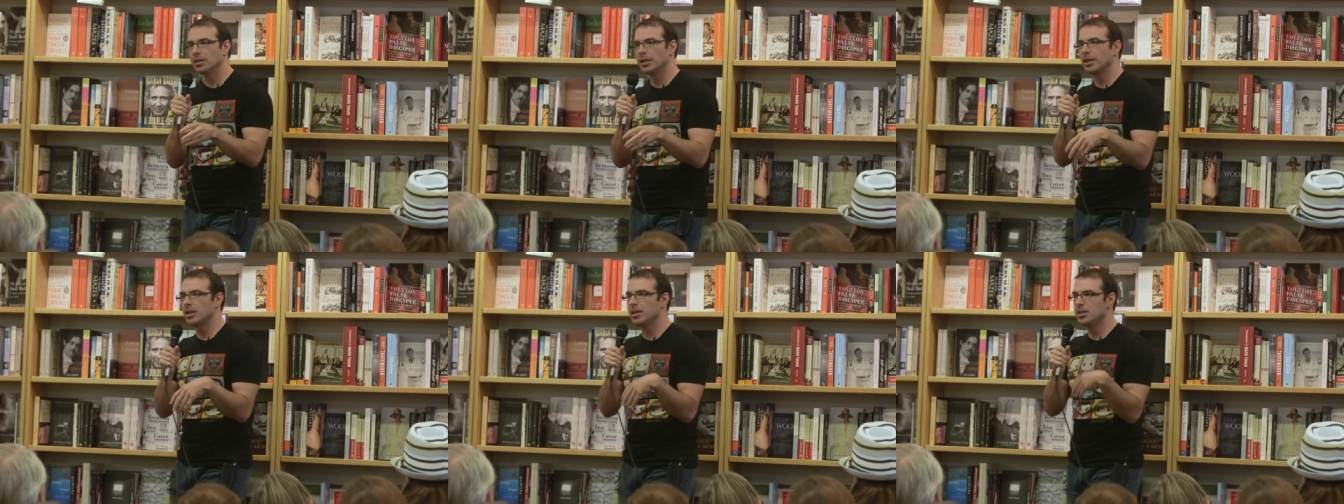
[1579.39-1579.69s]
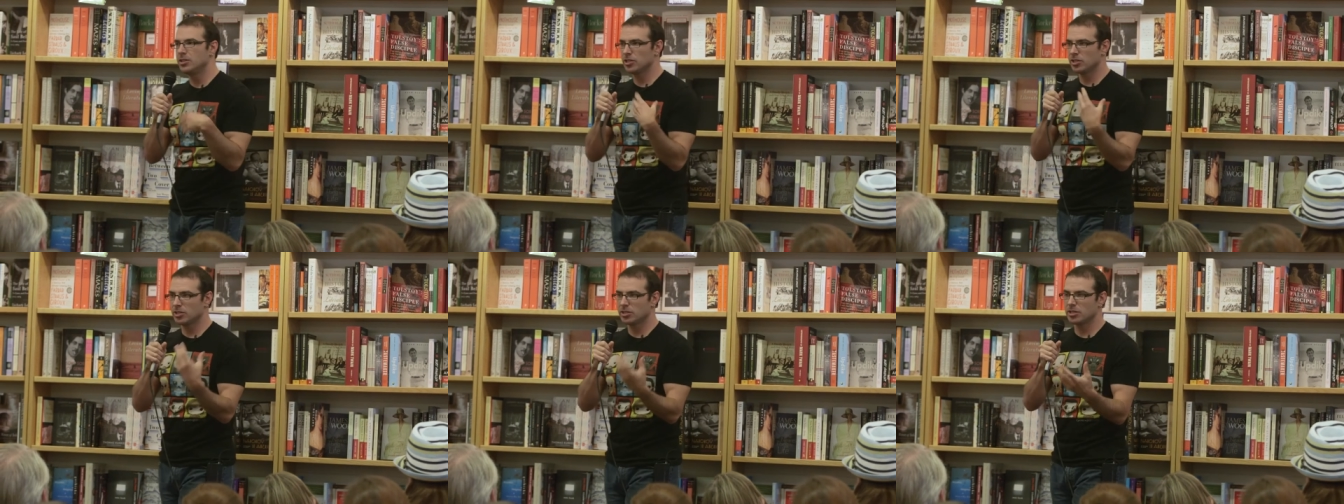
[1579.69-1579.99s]
Like he
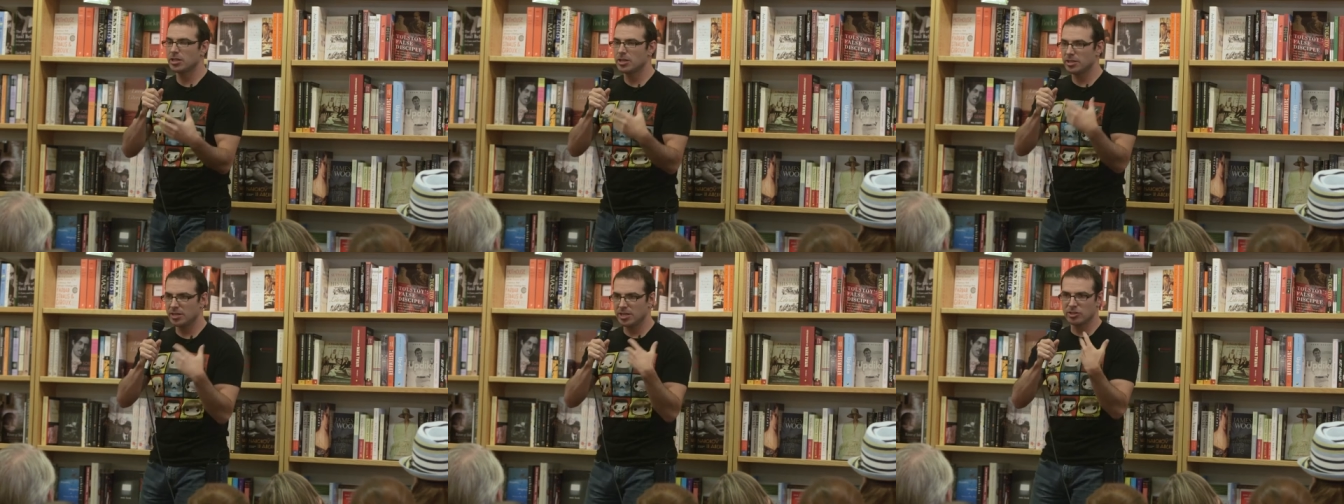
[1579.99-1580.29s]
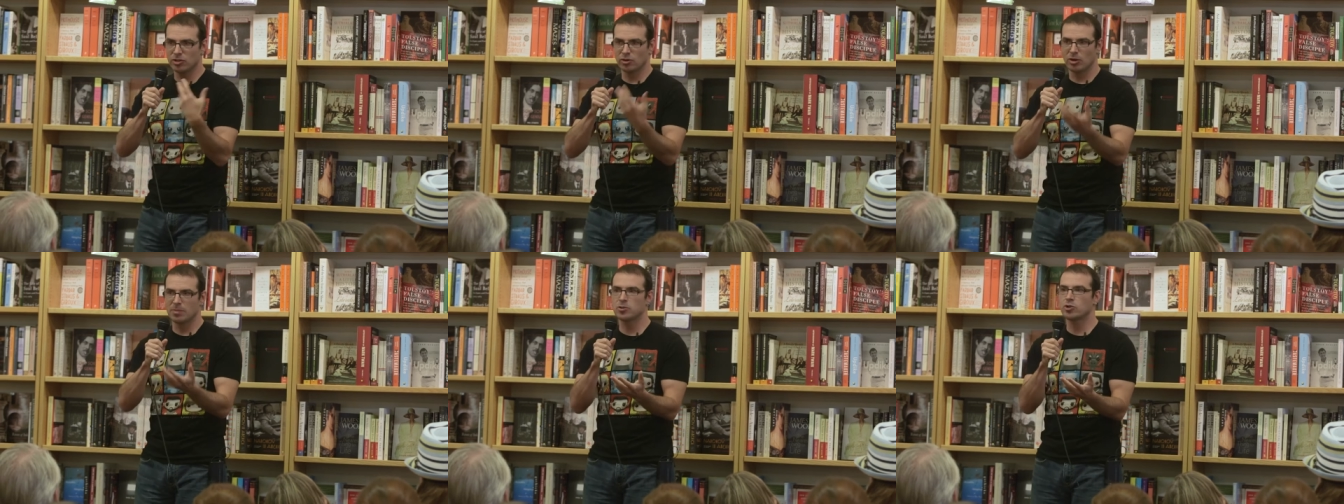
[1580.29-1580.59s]
just
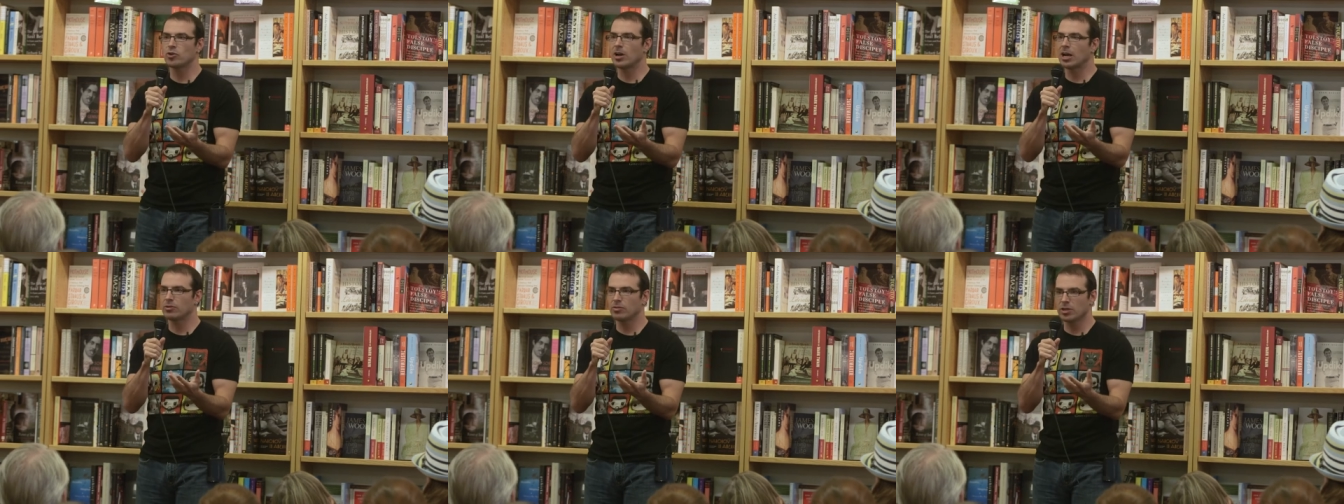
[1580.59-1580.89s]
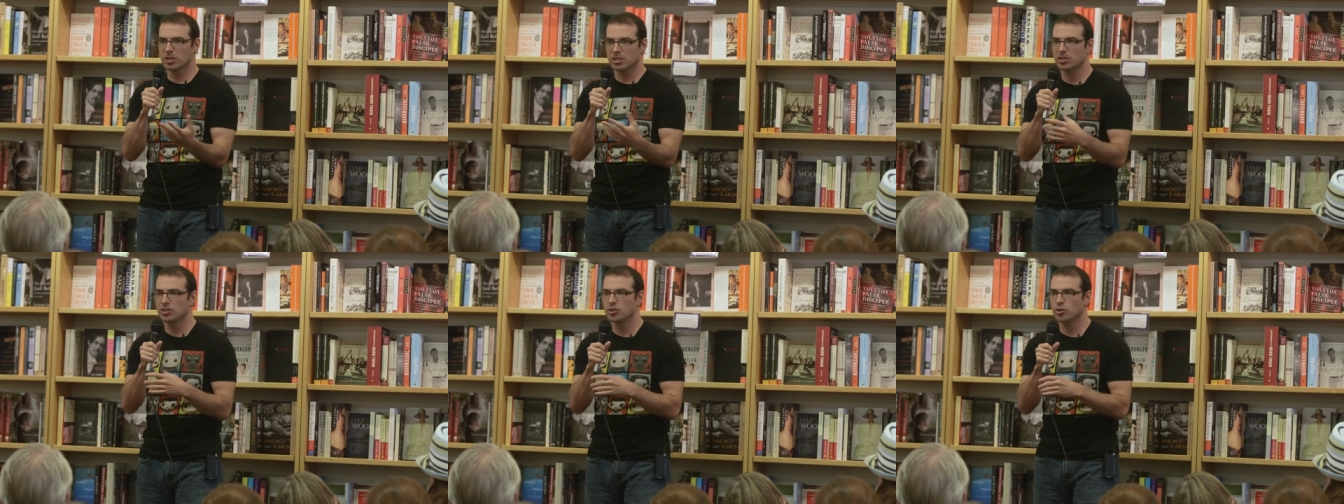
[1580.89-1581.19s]
these are abstract
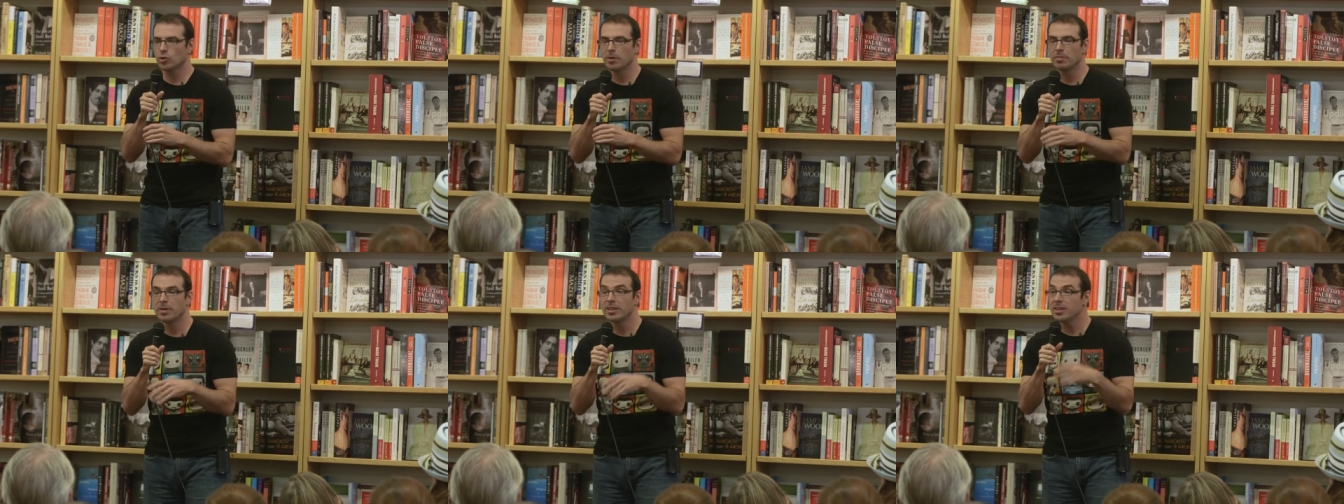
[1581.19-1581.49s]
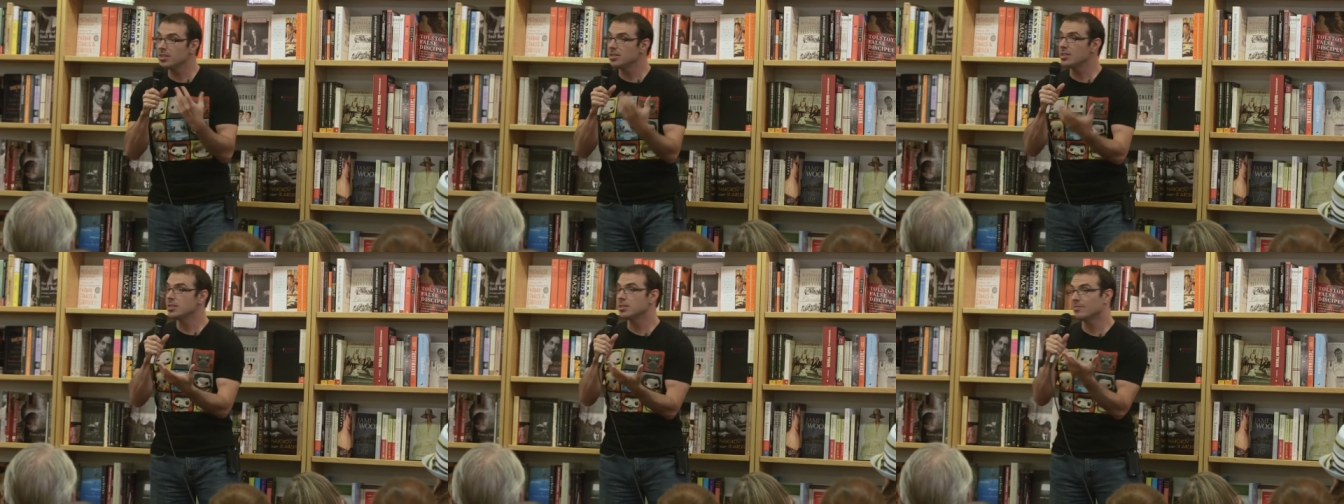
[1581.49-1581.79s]
risks to him, and
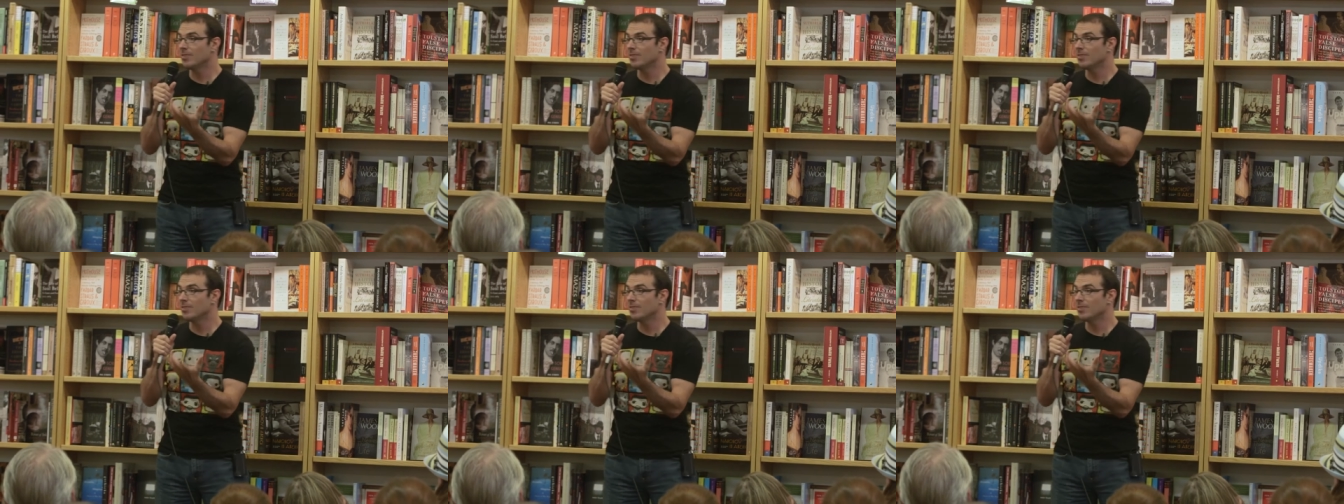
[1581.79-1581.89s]
this is